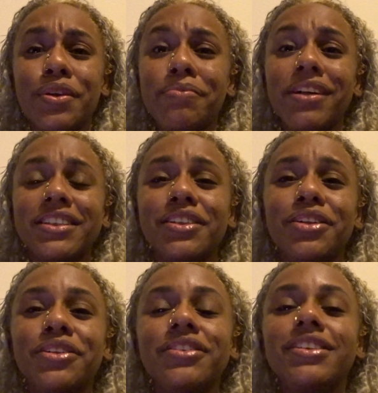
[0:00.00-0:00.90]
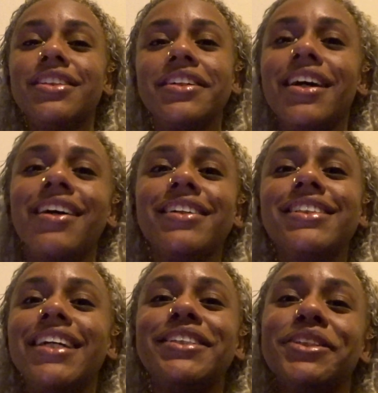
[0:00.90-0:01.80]
in Mexico. So, yeah,
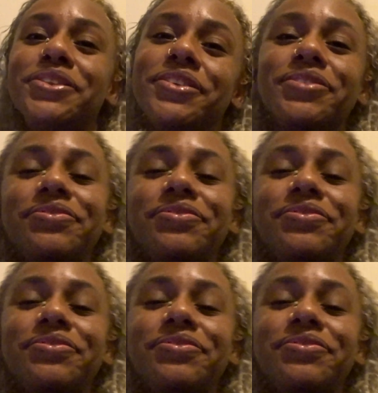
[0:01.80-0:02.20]
stay tuned.